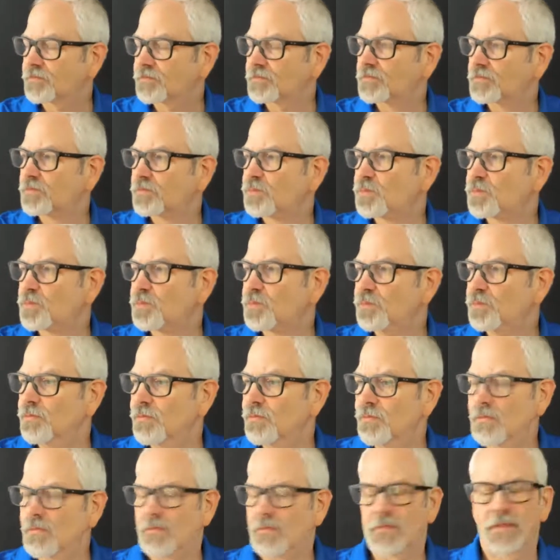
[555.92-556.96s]

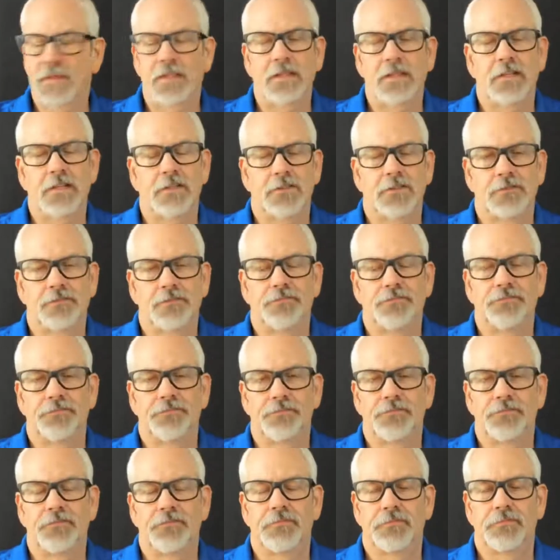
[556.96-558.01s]

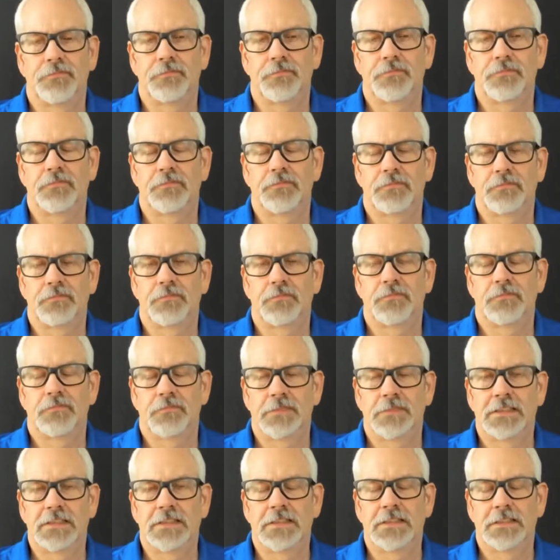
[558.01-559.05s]

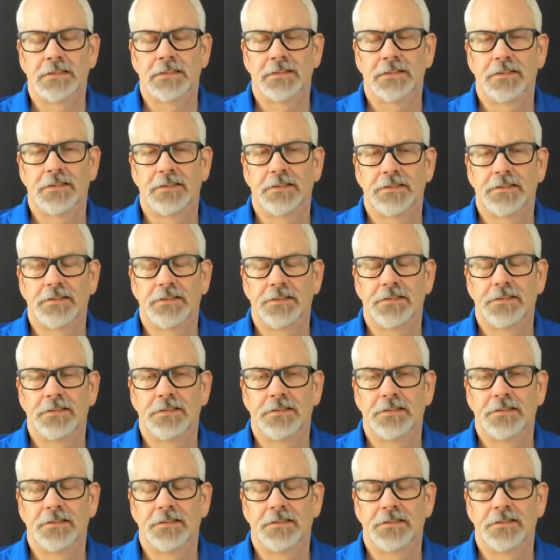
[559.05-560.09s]

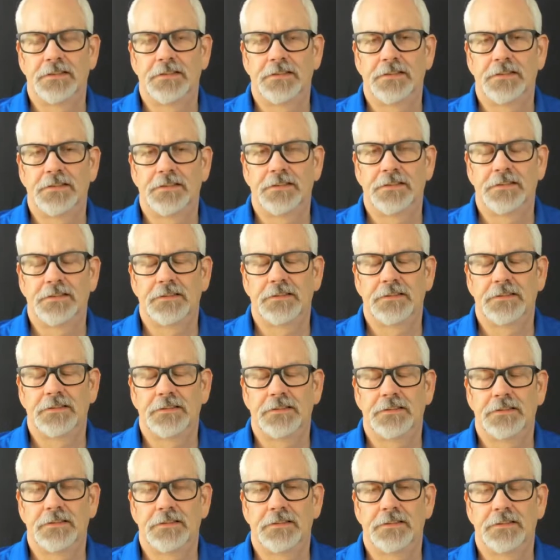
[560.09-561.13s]

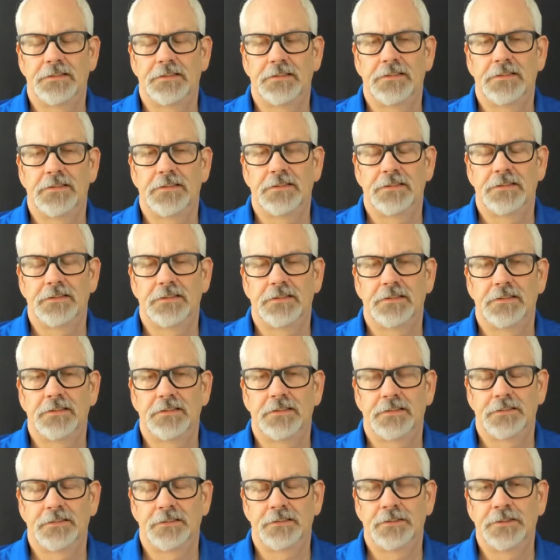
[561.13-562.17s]

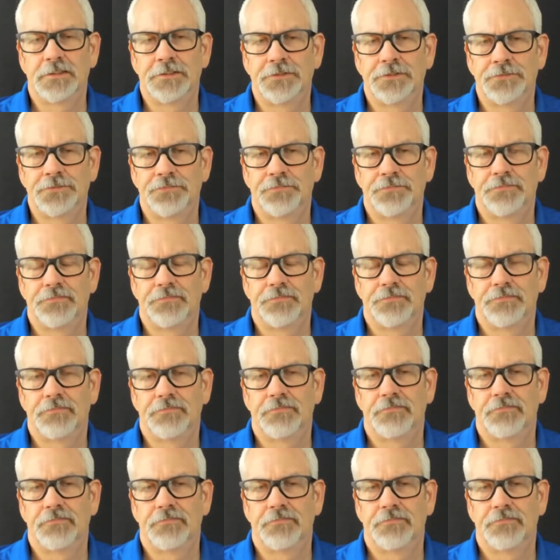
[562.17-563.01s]
The person shown says nothing.